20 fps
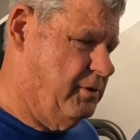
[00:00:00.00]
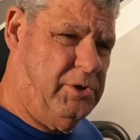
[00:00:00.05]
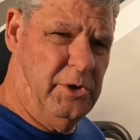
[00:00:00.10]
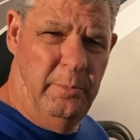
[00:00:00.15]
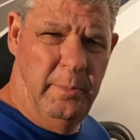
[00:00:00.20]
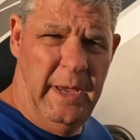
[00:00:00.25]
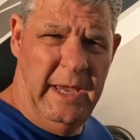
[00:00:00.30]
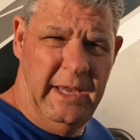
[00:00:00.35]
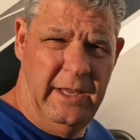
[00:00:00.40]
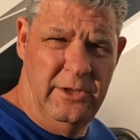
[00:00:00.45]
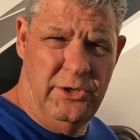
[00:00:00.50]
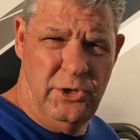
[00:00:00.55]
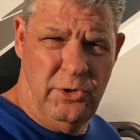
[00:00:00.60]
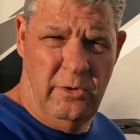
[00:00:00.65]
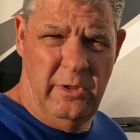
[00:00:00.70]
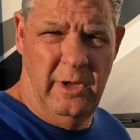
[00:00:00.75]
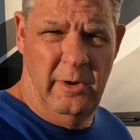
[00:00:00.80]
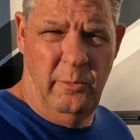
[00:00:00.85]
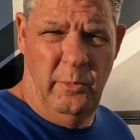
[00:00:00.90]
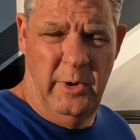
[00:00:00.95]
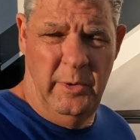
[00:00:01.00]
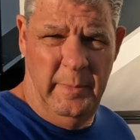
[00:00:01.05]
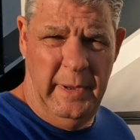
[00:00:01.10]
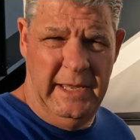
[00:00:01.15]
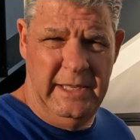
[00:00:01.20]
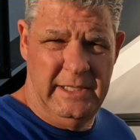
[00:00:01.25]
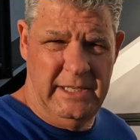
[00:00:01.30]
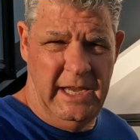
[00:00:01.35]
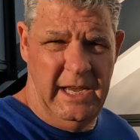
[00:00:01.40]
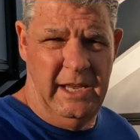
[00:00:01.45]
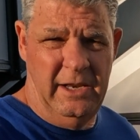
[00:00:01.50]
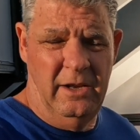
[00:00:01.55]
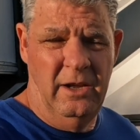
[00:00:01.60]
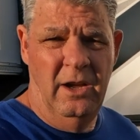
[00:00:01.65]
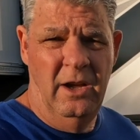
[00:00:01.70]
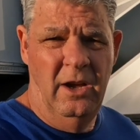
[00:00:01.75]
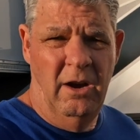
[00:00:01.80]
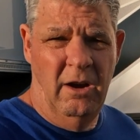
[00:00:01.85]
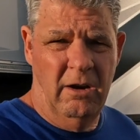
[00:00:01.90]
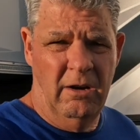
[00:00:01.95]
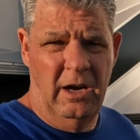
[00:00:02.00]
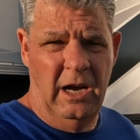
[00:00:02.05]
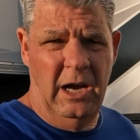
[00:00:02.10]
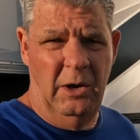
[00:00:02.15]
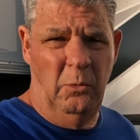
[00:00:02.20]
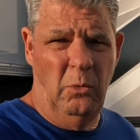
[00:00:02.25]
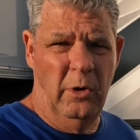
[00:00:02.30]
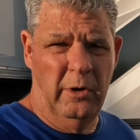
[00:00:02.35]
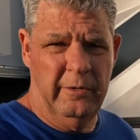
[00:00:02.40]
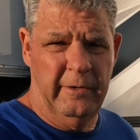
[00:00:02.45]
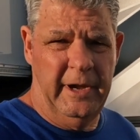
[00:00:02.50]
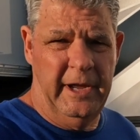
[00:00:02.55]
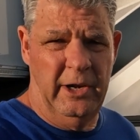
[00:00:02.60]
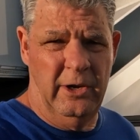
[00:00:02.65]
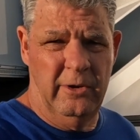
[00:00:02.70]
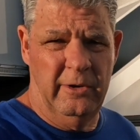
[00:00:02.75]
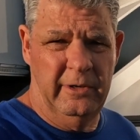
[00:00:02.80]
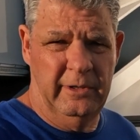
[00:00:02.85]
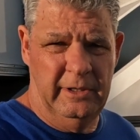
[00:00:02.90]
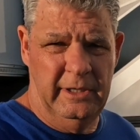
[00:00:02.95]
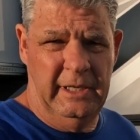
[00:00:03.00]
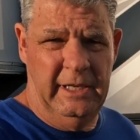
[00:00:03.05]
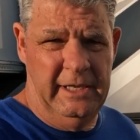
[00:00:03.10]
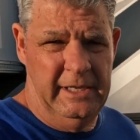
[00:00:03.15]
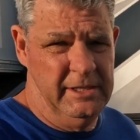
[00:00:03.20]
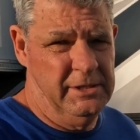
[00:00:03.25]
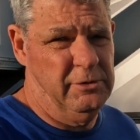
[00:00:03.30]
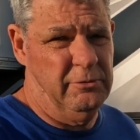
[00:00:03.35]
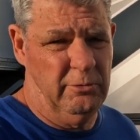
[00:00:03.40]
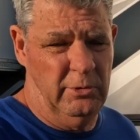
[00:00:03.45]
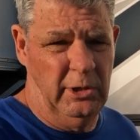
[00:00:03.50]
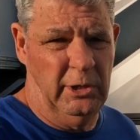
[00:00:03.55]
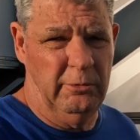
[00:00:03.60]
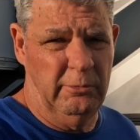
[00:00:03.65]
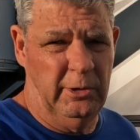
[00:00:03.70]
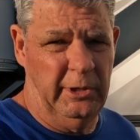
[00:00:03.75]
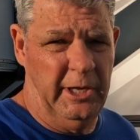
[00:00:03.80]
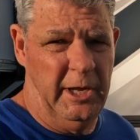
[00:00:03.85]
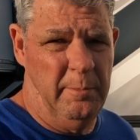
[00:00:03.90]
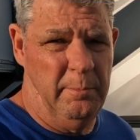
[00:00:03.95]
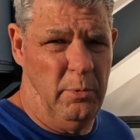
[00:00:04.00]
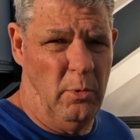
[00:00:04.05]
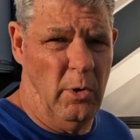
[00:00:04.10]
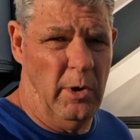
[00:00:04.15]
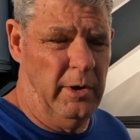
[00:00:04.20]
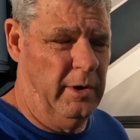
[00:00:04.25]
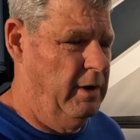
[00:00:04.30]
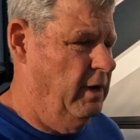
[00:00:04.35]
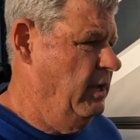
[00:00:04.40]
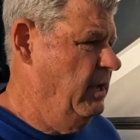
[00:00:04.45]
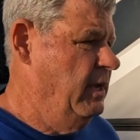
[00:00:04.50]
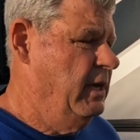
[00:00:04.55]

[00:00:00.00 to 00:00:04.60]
so making sure that we maintain our hot water heater is really, really important.